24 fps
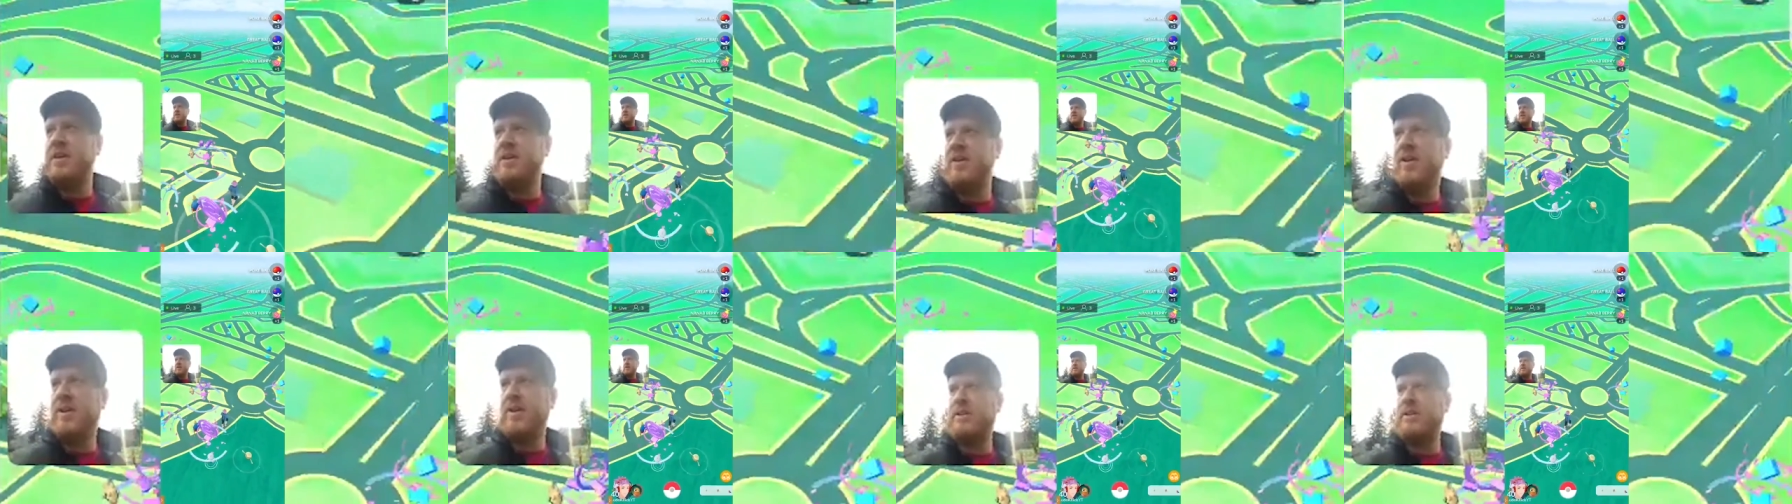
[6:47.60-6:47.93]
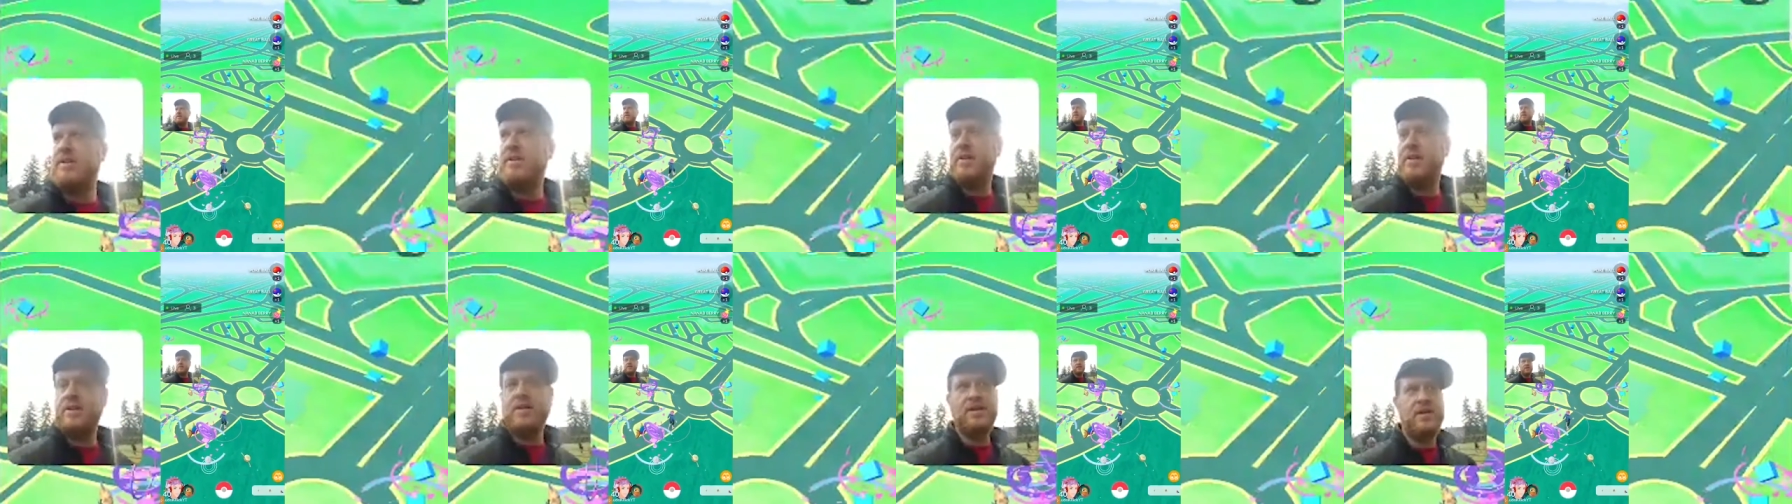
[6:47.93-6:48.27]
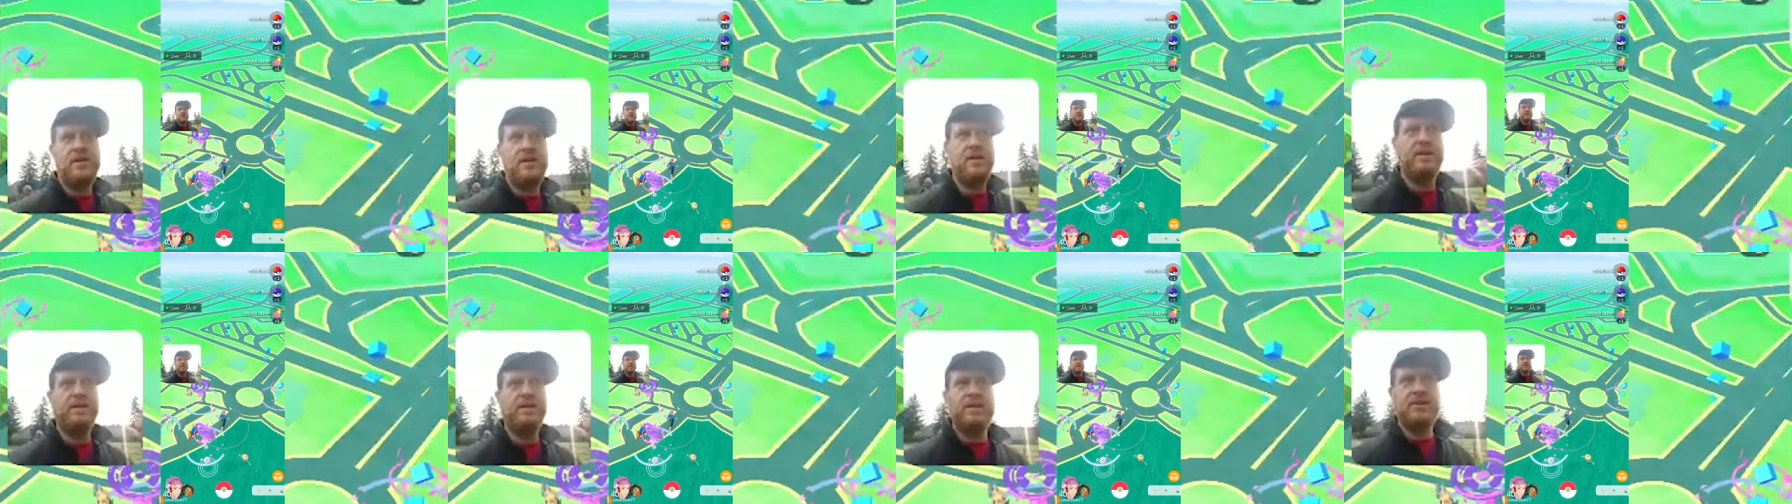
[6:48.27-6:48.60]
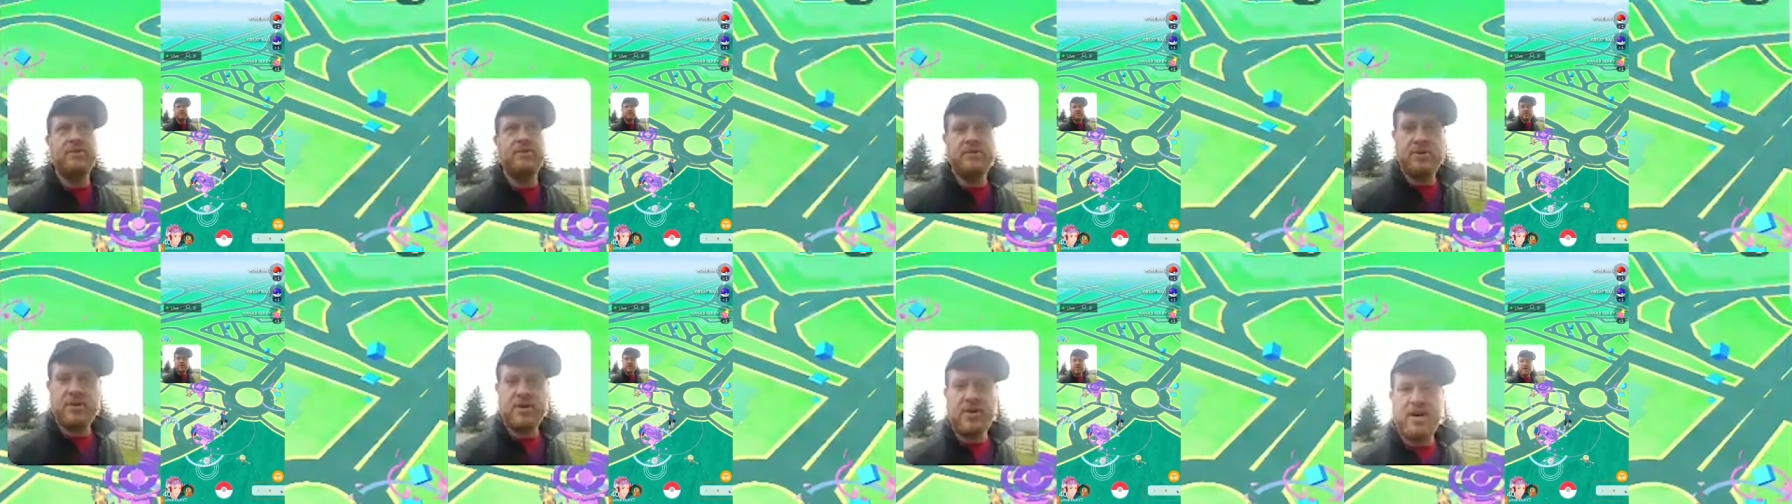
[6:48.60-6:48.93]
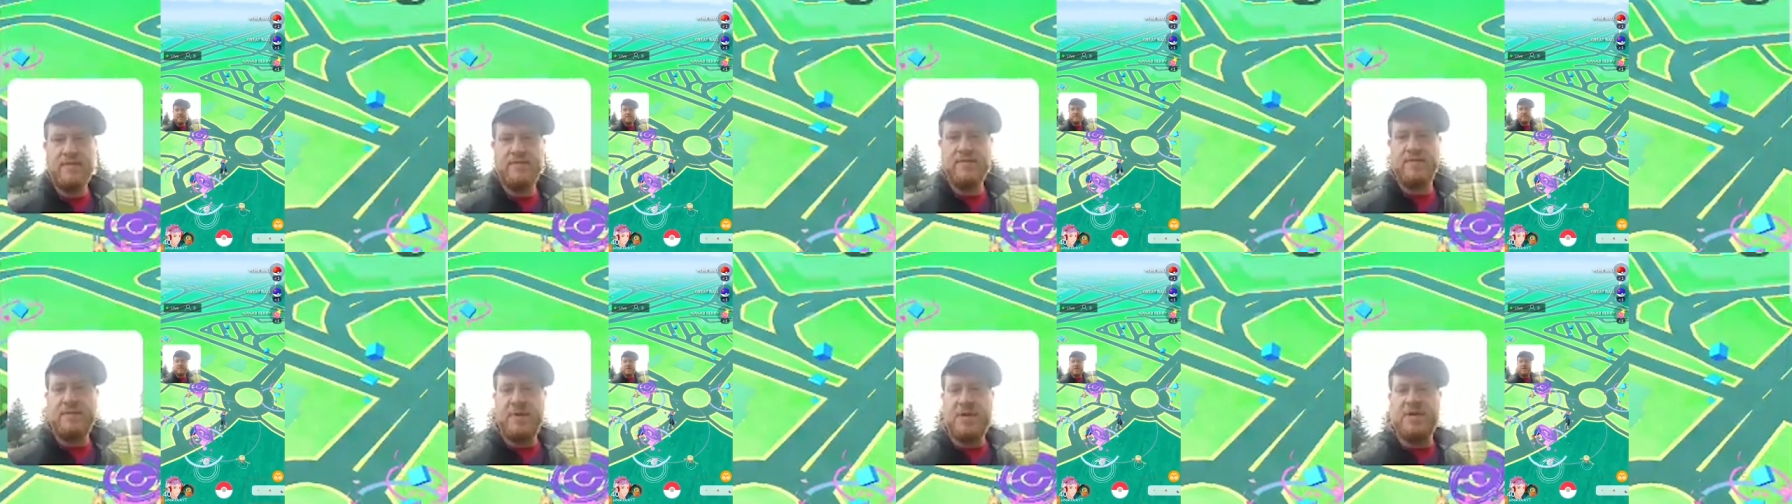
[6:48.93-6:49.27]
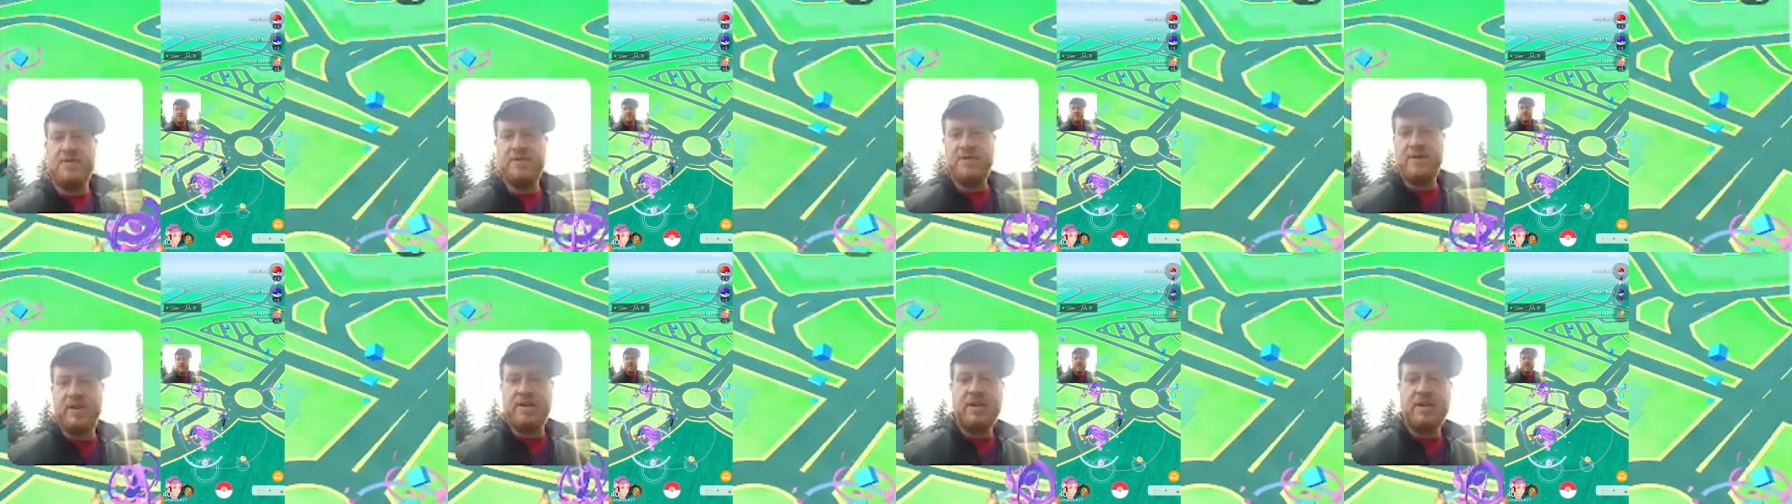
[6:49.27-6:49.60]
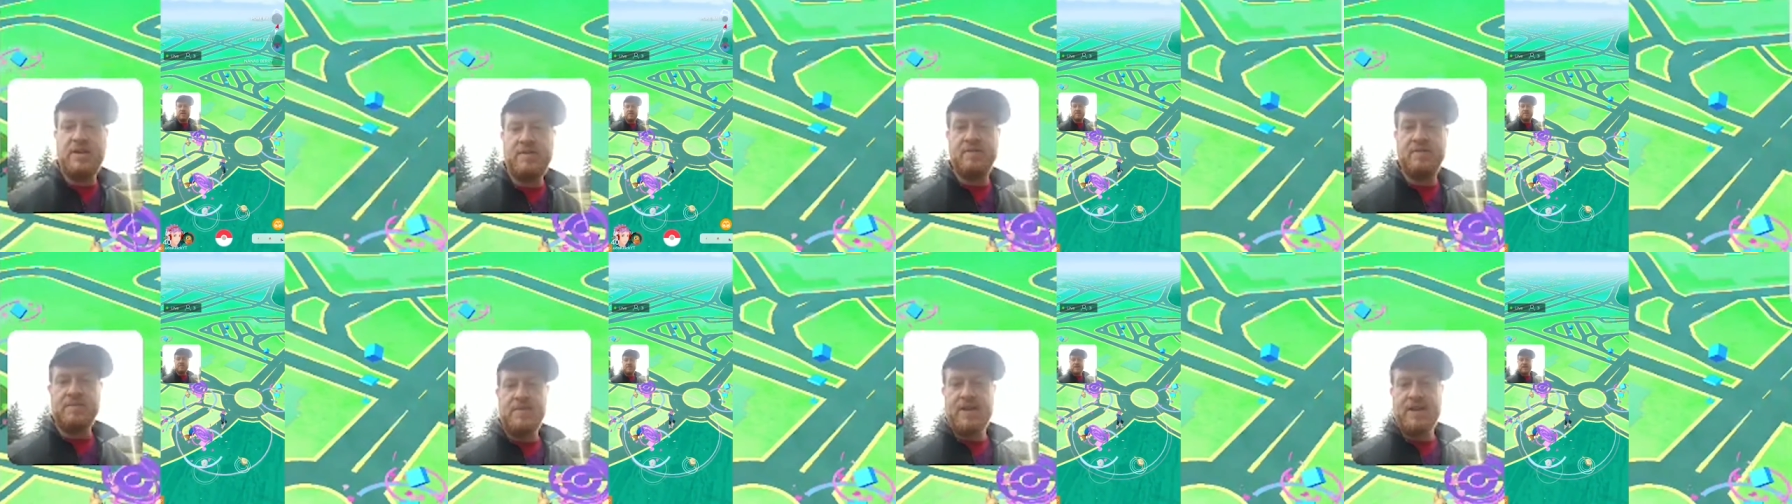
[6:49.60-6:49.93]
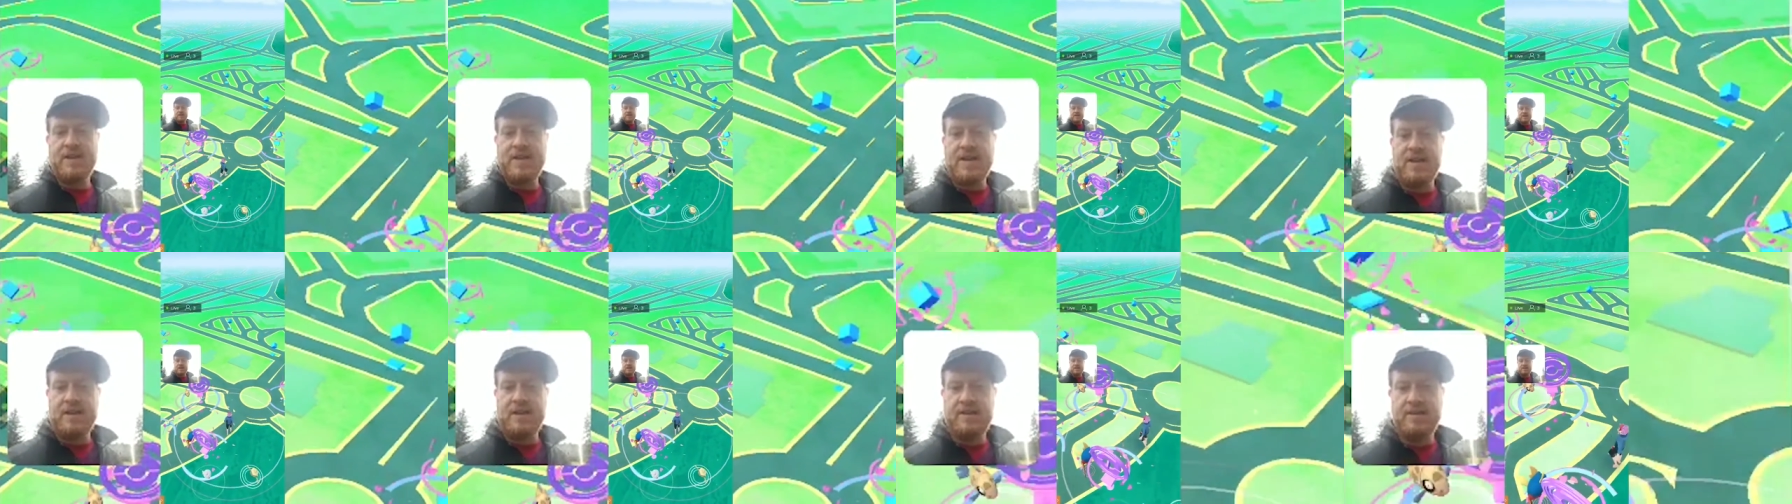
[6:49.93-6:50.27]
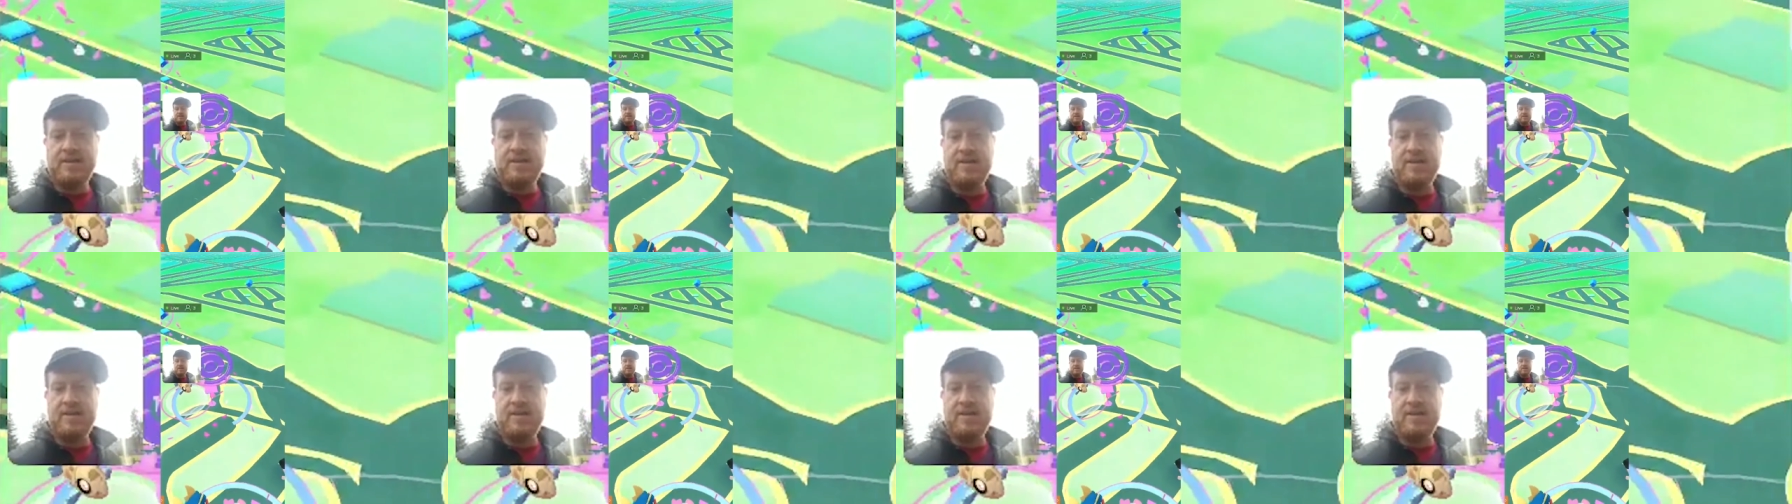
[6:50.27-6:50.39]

Well, literal confirmation right there from that guy.